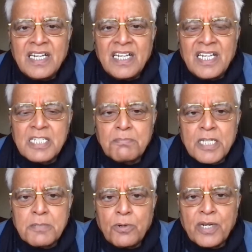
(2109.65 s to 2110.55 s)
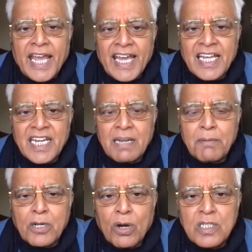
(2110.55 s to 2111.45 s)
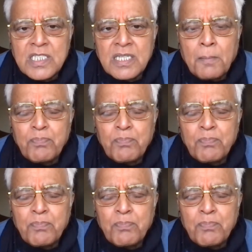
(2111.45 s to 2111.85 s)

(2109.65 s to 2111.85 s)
He is much more angry because